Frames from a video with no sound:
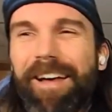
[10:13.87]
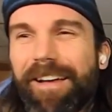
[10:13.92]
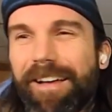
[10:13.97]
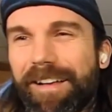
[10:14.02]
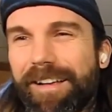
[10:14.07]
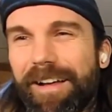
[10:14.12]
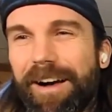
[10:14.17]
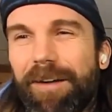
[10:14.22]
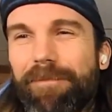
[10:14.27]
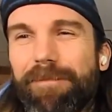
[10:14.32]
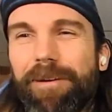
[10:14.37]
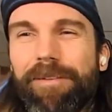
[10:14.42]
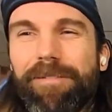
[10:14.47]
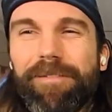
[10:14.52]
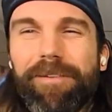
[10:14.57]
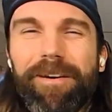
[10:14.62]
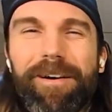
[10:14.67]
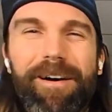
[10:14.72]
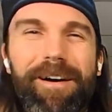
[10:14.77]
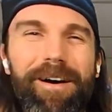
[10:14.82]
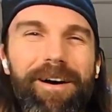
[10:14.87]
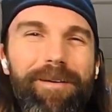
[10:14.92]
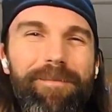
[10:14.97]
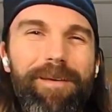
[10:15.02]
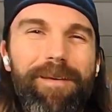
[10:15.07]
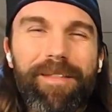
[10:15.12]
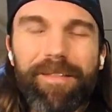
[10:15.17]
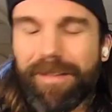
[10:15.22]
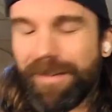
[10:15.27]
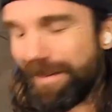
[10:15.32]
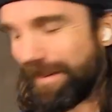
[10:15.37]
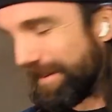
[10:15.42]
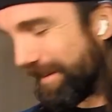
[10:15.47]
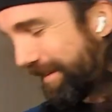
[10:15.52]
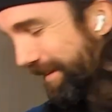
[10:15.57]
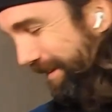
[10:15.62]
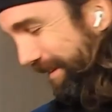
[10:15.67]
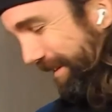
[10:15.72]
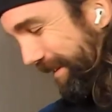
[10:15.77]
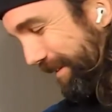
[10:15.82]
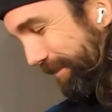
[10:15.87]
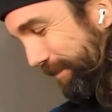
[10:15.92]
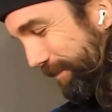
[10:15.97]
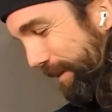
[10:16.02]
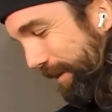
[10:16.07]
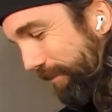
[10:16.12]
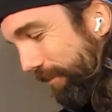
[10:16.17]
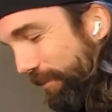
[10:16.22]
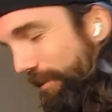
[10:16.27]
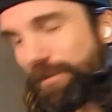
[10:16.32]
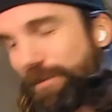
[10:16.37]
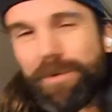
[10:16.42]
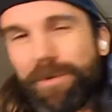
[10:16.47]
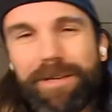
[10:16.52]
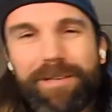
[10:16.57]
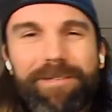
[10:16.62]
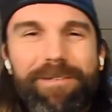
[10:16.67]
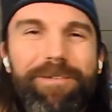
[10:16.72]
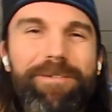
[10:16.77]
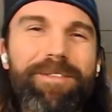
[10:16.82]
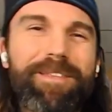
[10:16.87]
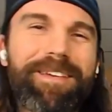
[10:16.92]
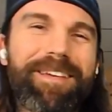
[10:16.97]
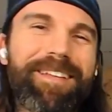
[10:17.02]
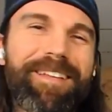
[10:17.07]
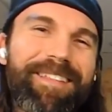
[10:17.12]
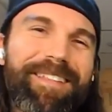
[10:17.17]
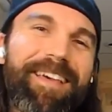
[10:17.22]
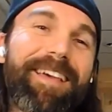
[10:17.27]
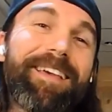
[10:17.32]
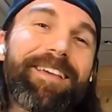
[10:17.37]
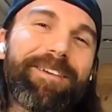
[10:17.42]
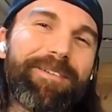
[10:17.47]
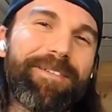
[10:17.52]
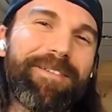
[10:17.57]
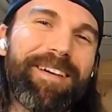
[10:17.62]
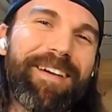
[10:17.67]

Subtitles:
Comment about the My voice being soothing. Thank you.